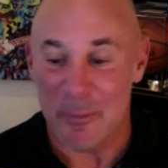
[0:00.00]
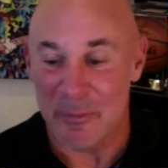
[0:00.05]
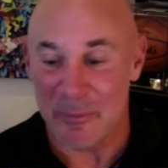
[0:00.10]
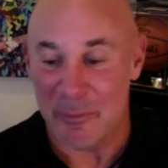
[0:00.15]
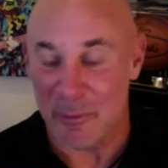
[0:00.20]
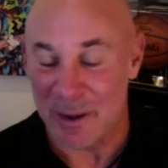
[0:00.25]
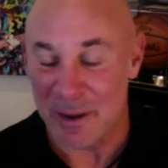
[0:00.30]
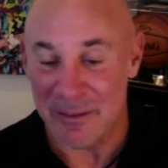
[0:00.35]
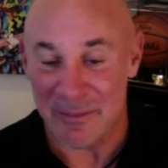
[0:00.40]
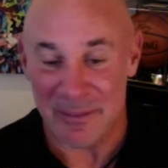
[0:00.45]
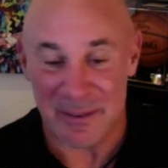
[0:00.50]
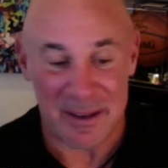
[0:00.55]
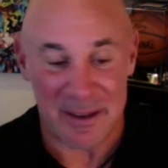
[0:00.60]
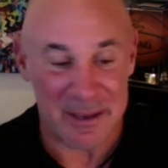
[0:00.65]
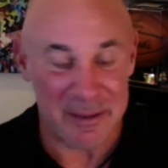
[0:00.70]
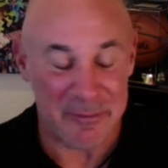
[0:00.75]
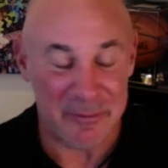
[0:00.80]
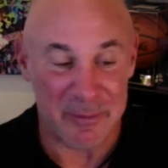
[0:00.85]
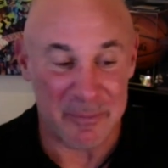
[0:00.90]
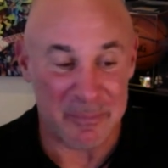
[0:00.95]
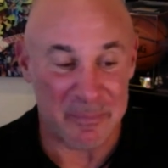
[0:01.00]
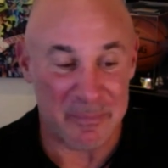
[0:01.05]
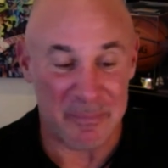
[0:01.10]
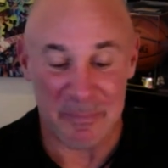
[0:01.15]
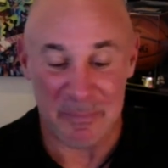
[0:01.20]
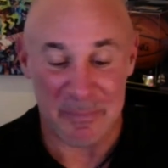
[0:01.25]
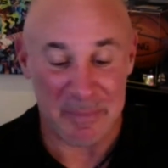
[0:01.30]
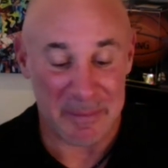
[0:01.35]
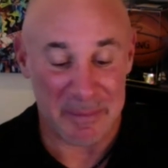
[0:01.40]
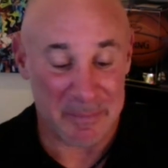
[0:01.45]
Before the internet even
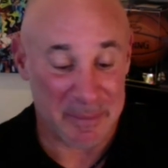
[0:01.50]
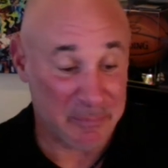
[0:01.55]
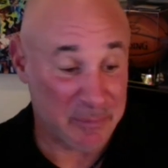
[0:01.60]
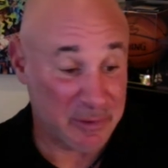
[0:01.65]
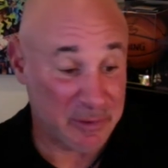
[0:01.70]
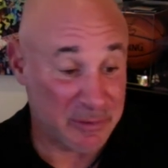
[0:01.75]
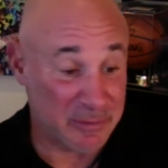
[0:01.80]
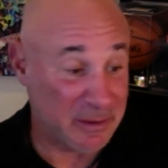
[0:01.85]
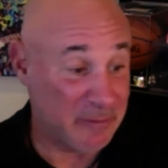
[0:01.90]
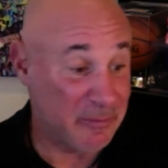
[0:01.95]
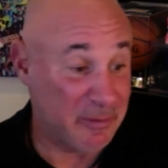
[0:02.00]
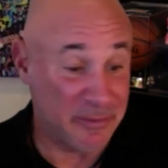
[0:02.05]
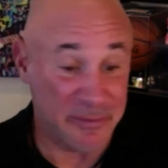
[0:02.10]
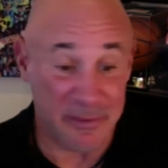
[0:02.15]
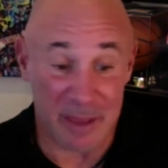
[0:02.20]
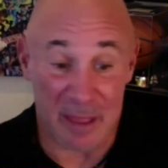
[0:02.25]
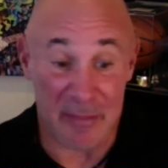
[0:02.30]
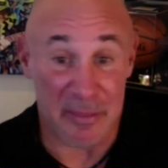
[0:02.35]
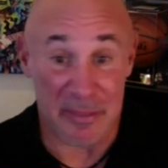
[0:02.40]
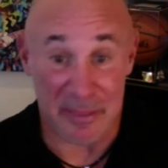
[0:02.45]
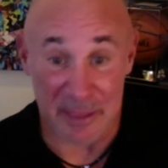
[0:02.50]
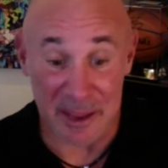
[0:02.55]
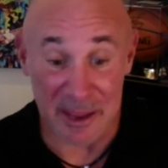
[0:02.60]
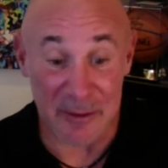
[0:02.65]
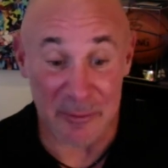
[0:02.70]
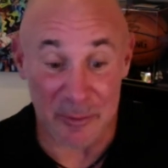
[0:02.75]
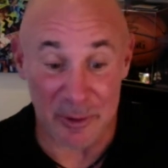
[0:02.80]
was a thing.